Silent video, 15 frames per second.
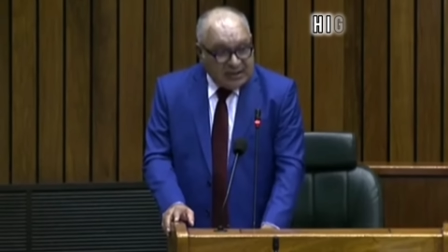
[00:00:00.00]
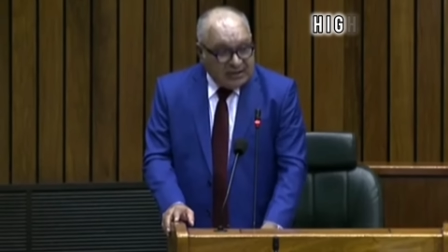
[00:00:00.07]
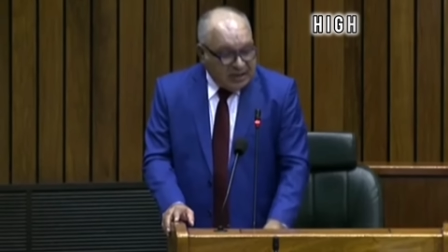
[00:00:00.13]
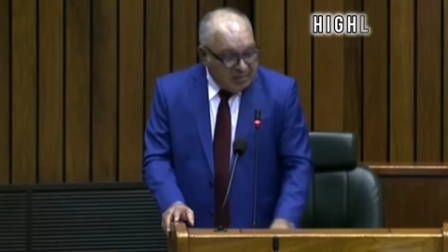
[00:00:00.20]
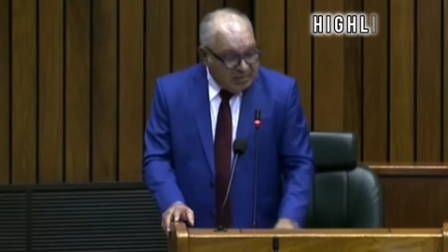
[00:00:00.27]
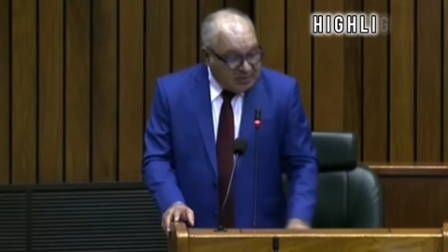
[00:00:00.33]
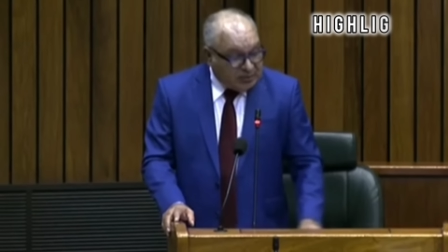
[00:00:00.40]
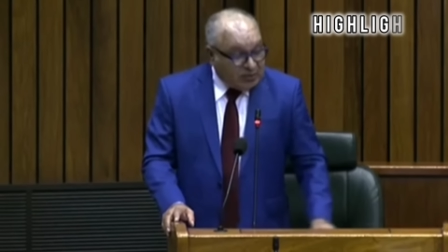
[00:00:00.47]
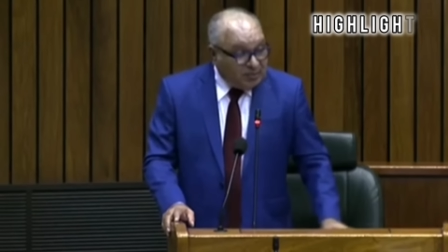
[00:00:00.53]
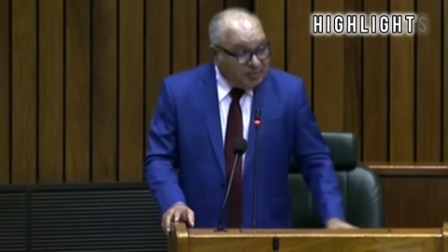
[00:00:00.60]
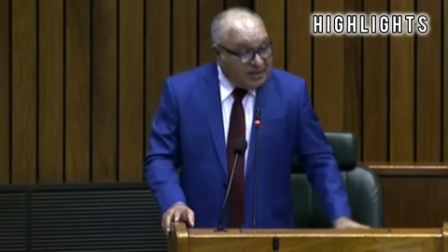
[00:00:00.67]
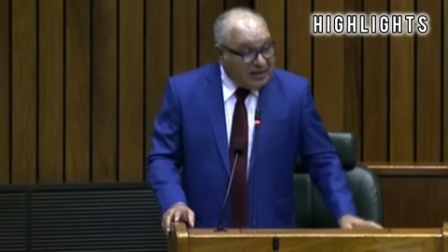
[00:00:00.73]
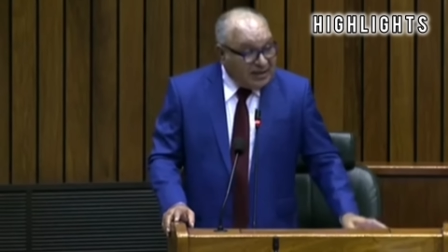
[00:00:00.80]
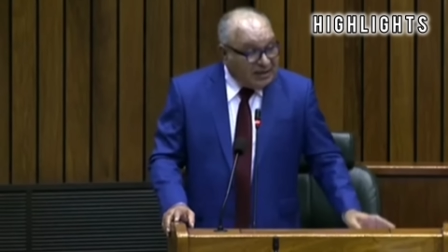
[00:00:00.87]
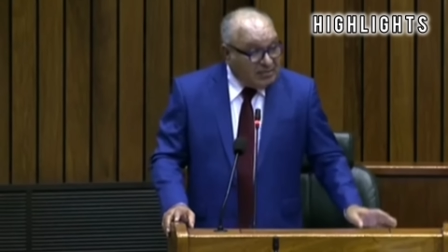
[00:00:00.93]
Number two,
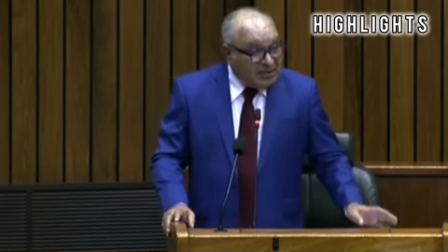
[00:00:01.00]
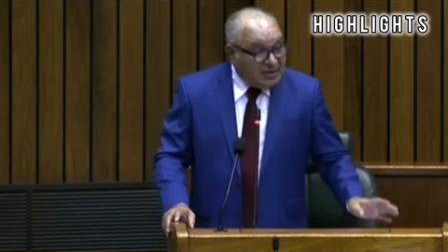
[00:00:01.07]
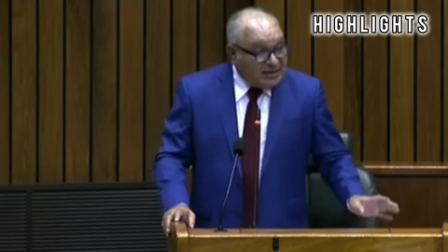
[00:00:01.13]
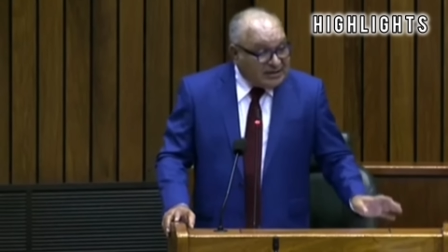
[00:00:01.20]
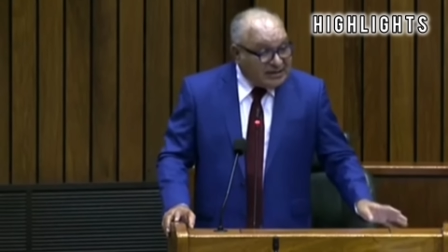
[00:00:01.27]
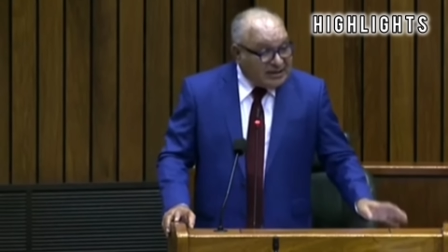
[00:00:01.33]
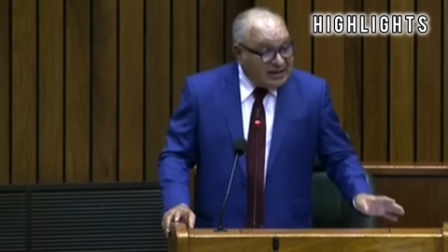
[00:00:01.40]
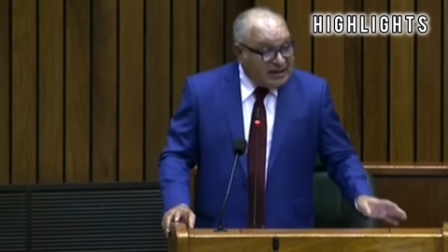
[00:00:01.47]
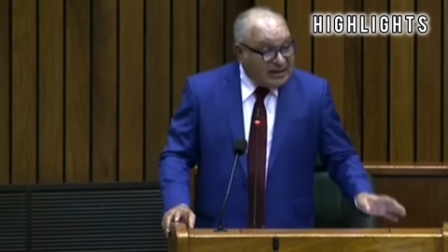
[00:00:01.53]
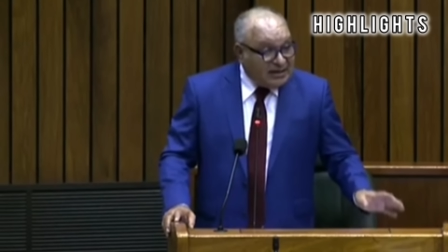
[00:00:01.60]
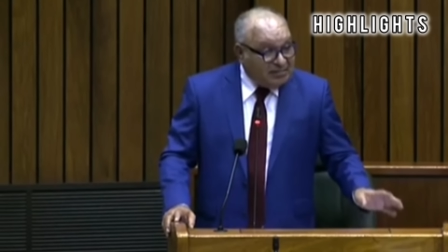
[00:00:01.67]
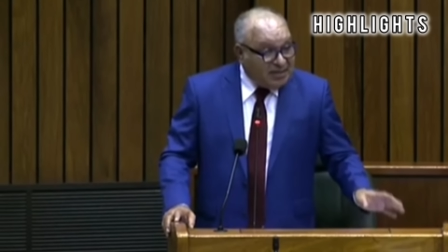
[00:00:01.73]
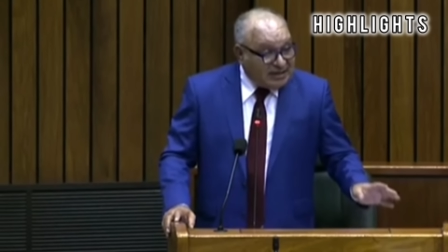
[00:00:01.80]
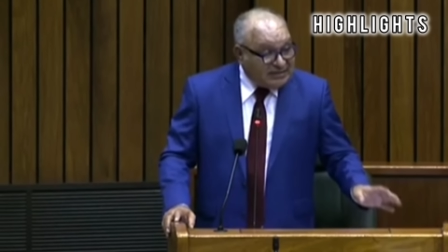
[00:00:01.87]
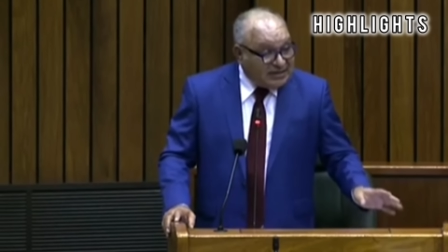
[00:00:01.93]
pillar below this
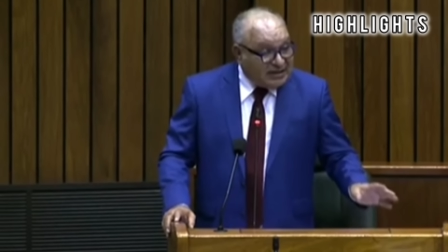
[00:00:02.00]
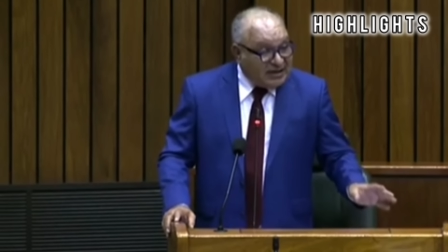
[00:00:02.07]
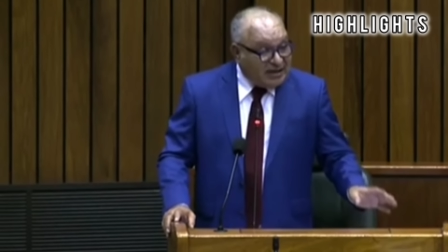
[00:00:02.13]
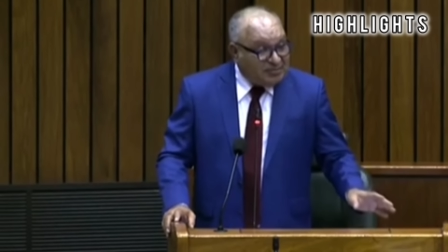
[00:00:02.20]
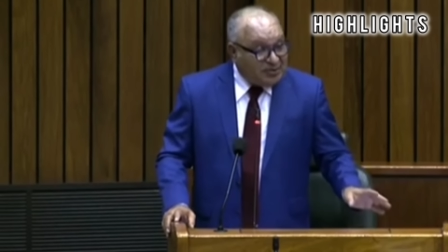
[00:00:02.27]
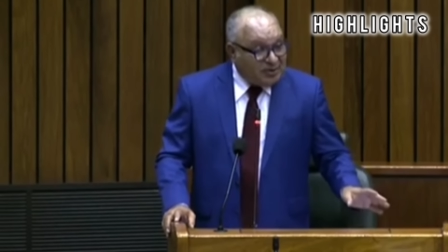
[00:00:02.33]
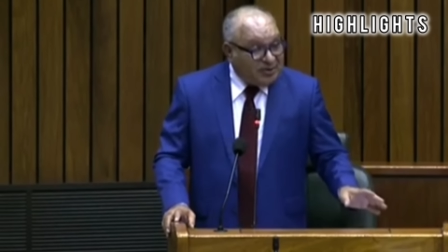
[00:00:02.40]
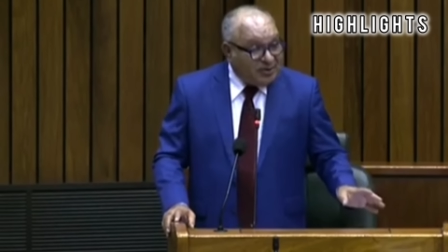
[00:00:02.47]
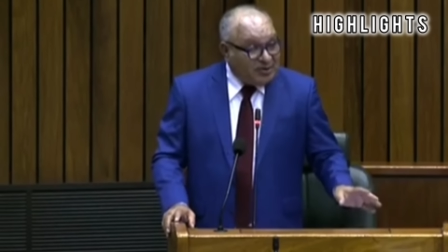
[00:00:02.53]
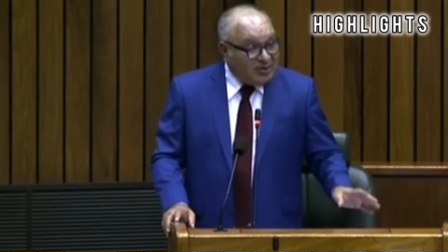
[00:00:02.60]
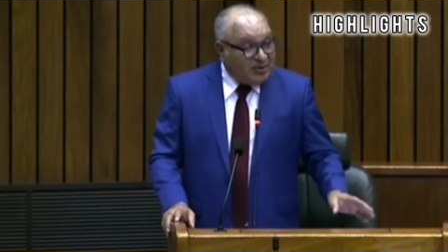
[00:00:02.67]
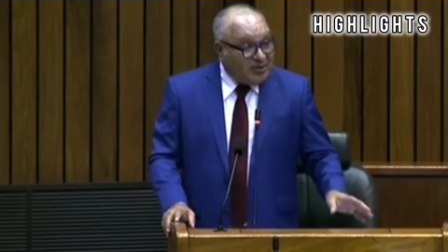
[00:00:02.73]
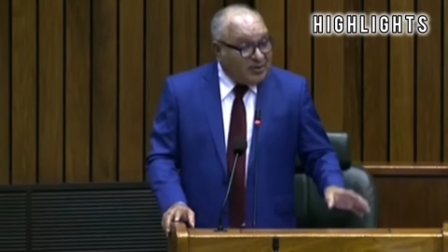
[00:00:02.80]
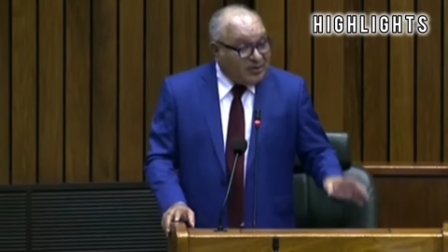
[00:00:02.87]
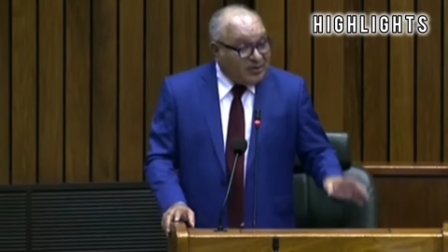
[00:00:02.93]
budget, and to talk about